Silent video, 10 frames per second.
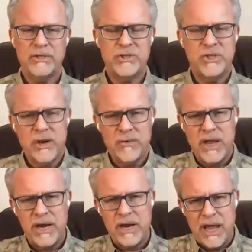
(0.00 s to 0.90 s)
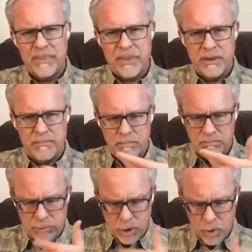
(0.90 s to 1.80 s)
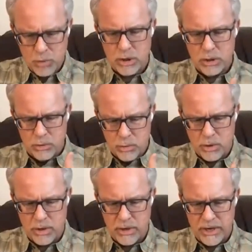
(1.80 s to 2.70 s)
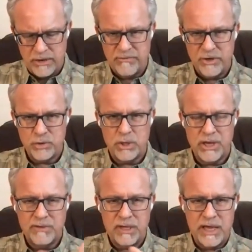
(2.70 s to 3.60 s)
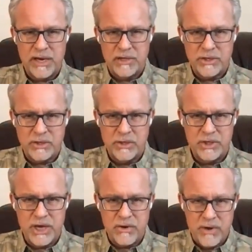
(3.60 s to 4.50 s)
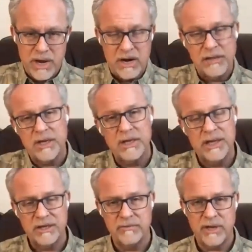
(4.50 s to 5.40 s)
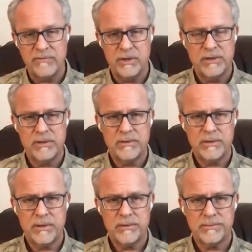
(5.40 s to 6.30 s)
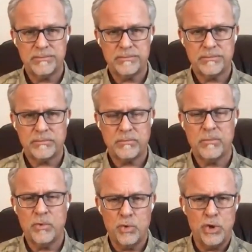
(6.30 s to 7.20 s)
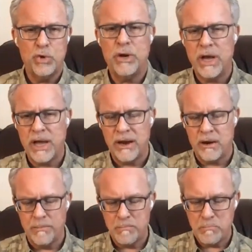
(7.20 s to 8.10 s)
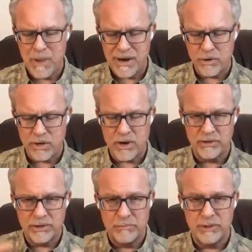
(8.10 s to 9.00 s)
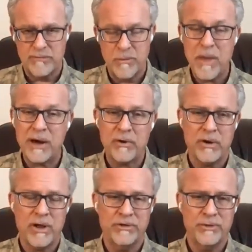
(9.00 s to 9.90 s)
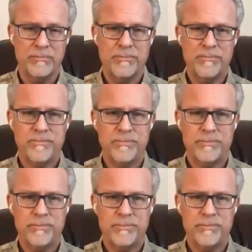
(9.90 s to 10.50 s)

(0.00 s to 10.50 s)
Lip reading: And it's generated at the local or individual level, and it's generated at the collective level. You and I are microcosms of a macrocosm.